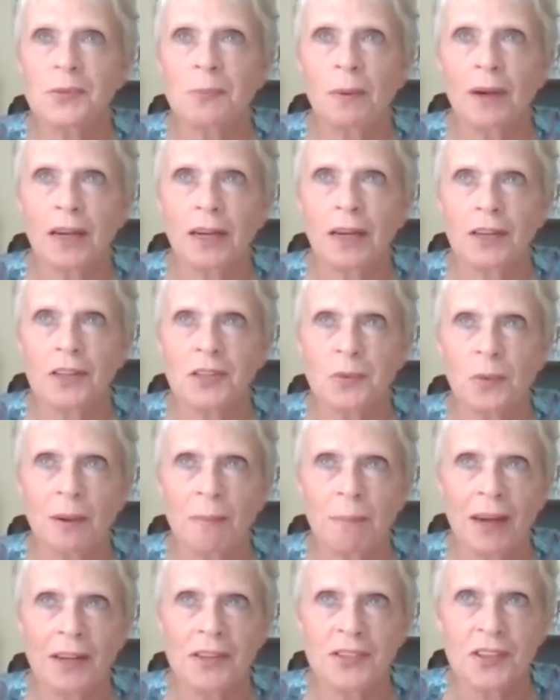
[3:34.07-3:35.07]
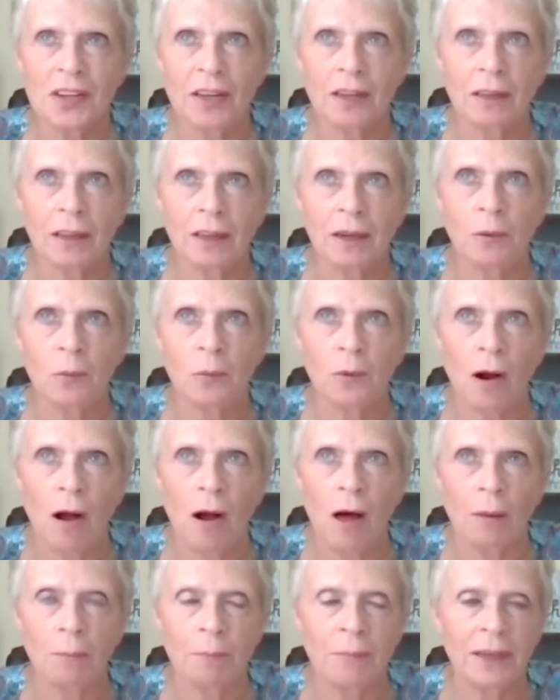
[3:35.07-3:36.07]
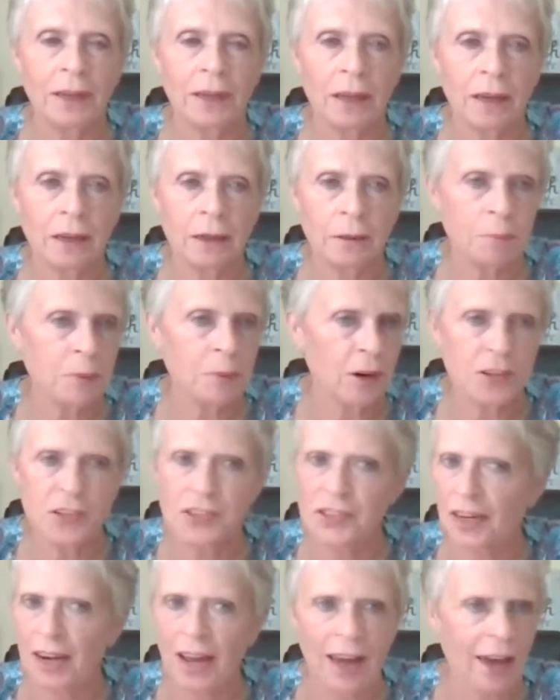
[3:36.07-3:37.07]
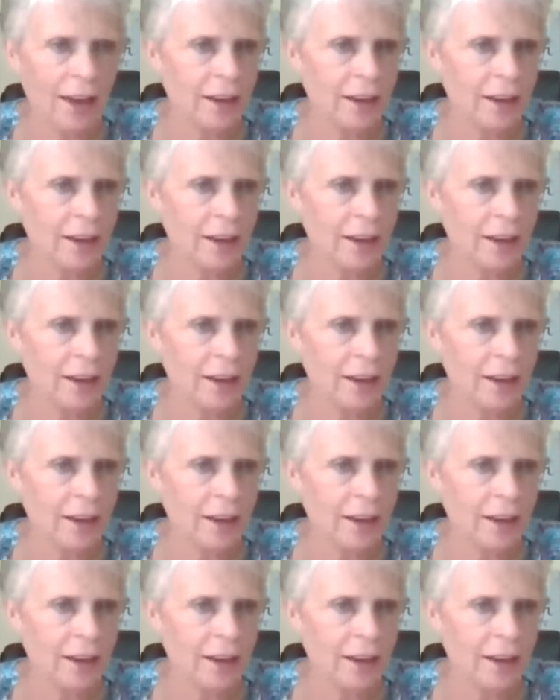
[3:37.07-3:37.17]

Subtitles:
because we basically were all meeting in person,